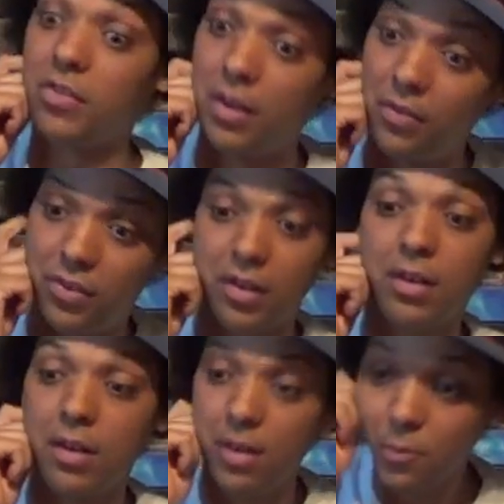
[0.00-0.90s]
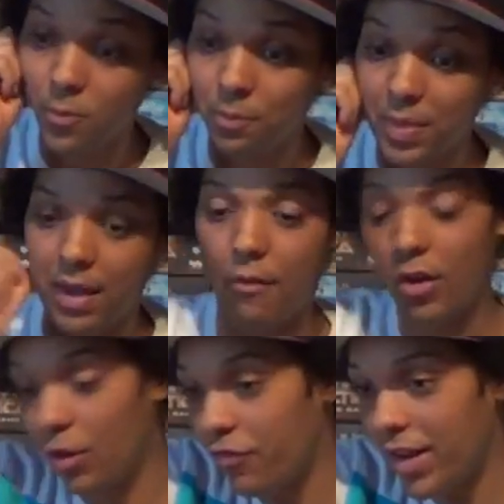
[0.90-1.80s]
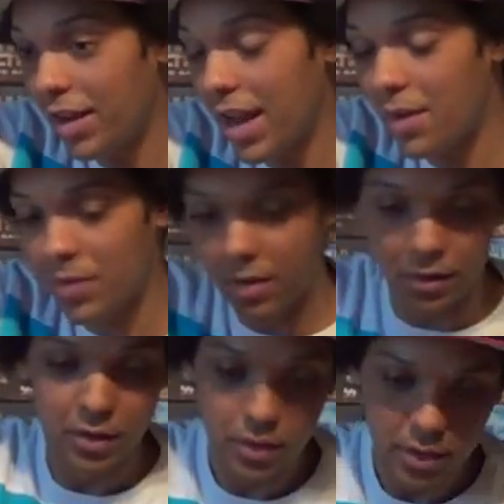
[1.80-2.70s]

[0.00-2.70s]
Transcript: sons. Can we look at these video games? Yeah,